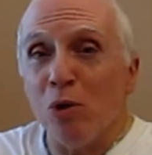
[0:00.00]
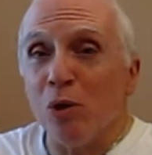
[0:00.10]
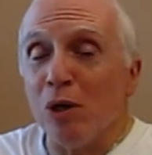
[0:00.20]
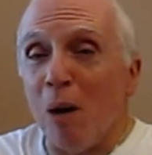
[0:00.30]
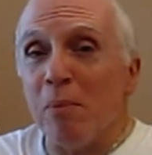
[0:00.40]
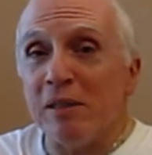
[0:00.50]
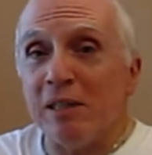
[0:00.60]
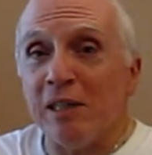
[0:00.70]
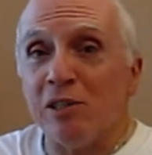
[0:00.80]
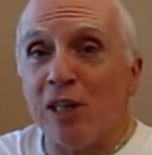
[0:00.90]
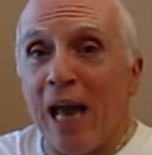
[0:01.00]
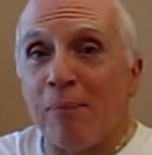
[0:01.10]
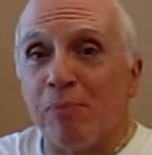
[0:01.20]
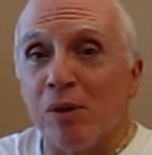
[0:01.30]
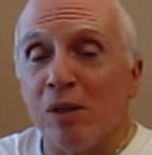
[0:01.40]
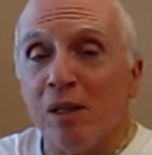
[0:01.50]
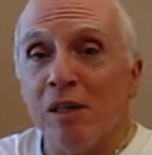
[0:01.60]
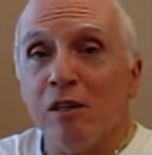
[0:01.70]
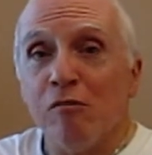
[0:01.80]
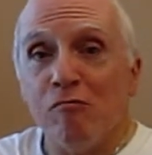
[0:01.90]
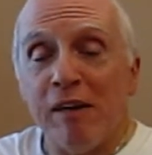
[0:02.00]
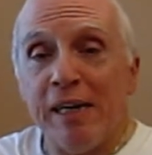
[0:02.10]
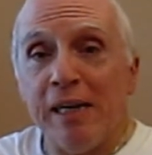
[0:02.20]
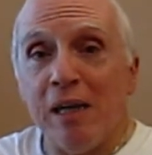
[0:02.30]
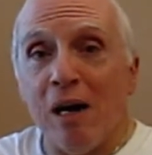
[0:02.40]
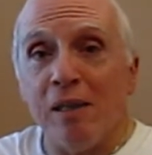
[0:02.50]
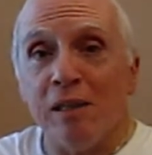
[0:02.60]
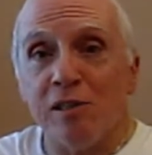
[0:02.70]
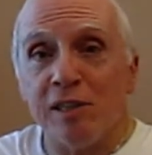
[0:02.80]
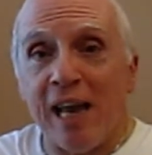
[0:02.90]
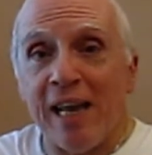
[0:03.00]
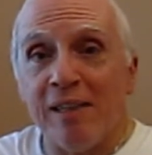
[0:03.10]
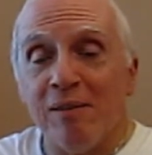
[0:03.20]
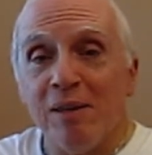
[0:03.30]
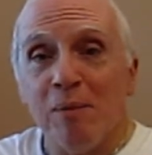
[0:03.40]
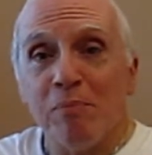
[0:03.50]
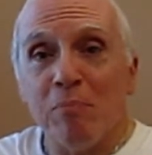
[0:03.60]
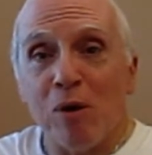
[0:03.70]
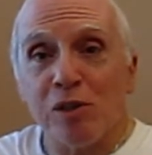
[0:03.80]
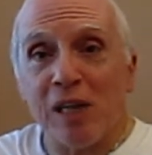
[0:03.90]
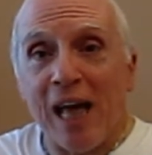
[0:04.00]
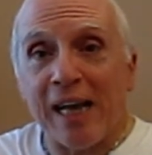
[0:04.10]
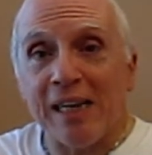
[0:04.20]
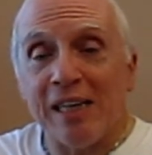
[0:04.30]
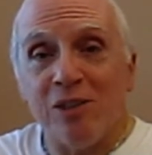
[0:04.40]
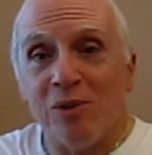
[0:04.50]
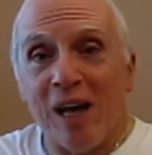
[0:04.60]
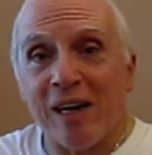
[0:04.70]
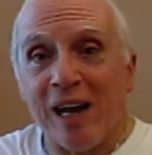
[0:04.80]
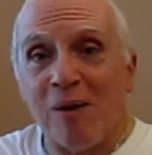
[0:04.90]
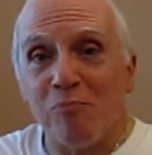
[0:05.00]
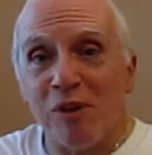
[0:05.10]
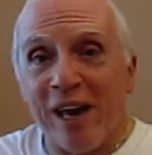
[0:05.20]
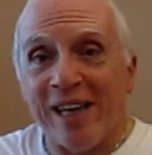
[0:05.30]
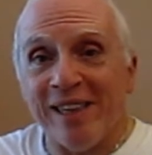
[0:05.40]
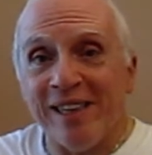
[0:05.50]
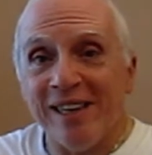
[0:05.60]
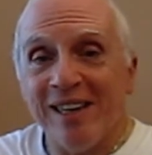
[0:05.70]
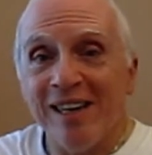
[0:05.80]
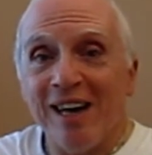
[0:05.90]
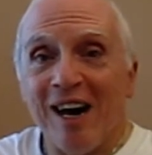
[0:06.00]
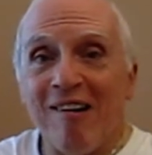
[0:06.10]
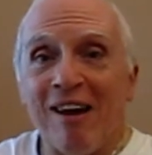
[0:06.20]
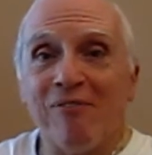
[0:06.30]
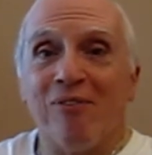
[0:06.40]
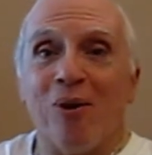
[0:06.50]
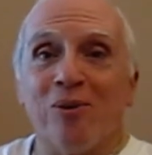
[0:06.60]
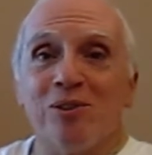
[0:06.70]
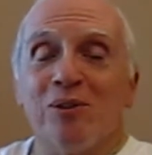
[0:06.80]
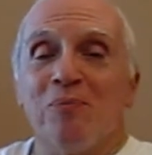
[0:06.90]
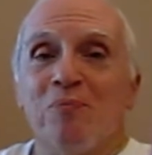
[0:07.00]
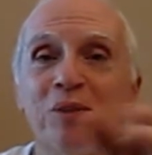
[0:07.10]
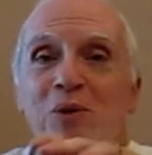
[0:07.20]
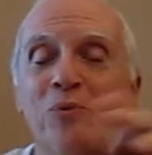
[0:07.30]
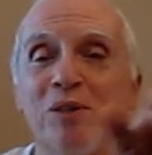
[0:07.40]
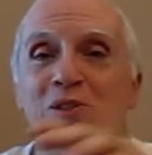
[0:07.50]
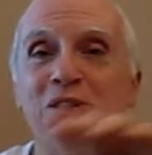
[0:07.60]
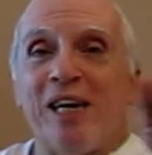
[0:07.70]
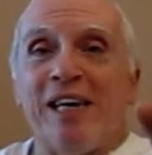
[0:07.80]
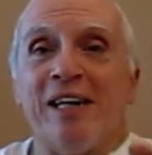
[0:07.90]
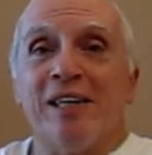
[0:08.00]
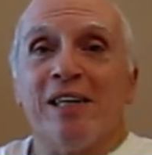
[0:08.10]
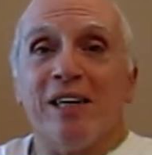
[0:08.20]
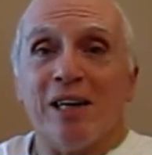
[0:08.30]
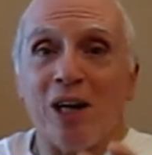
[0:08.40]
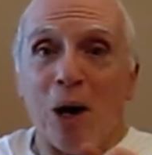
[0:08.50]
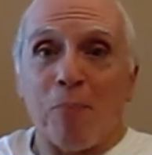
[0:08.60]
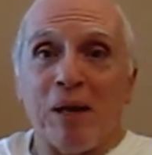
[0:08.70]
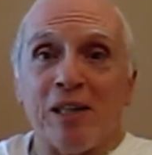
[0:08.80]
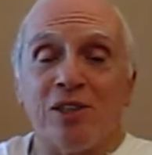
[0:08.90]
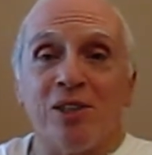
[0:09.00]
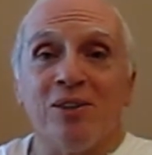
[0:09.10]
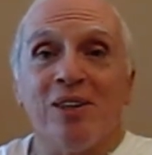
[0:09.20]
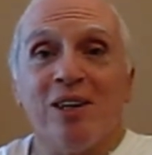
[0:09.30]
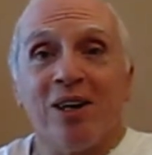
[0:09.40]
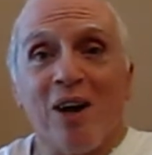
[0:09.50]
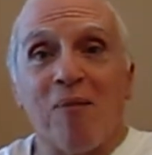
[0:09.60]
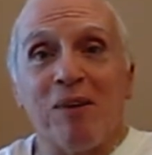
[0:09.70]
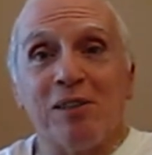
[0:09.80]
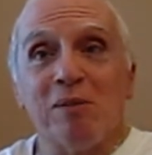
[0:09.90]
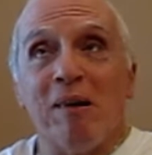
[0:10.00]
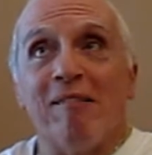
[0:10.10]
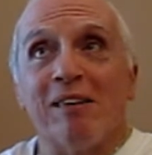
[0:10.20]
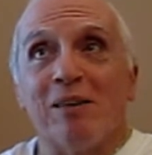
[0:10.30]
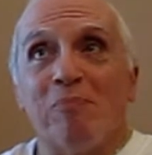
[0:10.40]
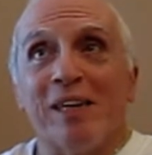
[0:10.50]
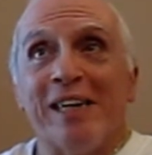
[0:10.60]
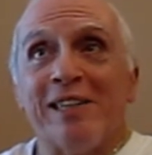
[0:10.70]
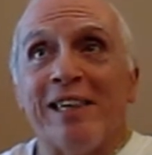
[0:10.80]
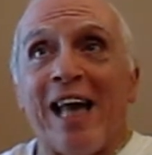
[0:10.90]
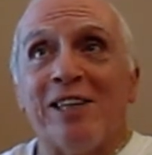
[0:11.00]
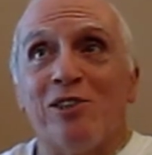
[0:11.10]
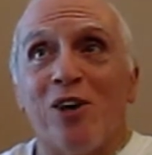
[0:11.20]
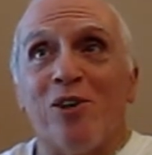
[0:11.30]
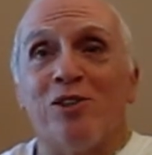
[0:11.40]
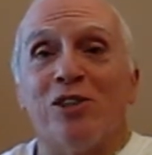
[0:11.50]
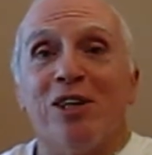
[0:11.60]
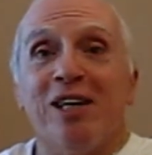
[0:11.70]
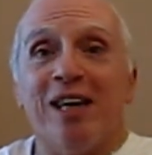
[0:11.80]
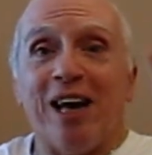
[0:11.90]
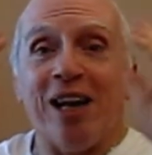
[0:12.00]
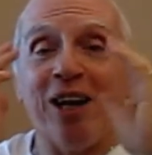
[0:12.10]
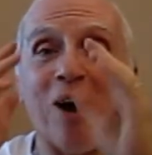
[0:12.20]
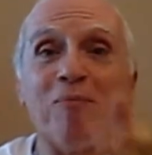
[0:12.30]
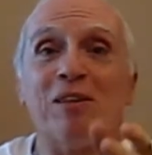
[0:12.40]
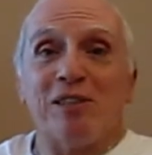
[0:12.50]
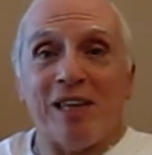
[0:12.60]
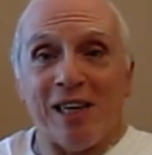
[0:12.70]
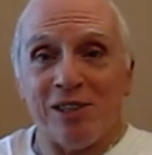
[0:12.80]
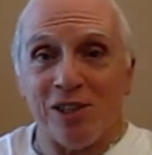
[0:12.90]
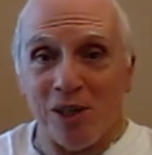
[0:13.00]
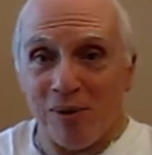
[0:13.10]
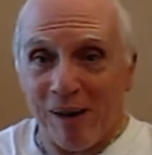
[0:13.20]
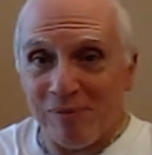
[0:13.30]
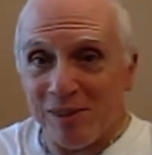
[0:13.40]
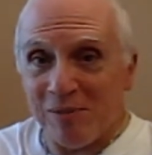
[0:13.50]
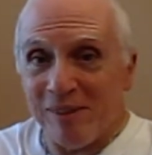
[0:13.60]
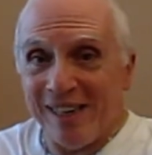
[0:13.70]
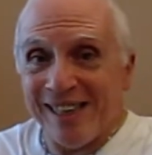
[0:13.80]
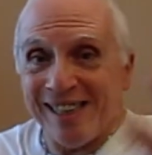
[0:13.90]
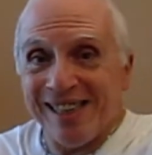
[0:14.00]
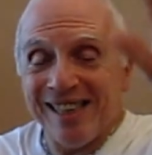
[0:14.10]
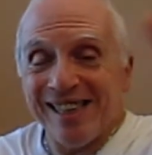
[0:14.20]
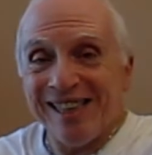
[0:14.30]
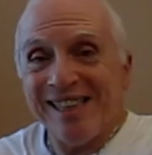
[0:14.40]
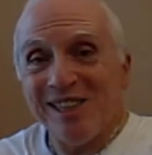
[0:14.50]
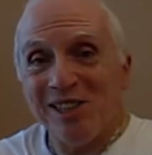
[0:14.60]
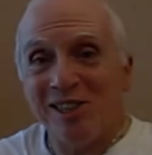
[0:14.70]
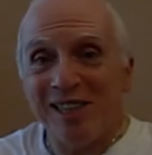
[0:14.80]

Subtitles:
who come into the chapel read, understand, but most likely do not comprehend. All right, folks, we'll see you. God bless you. God bless America, please, in that church. And God bless the nation you happen to be.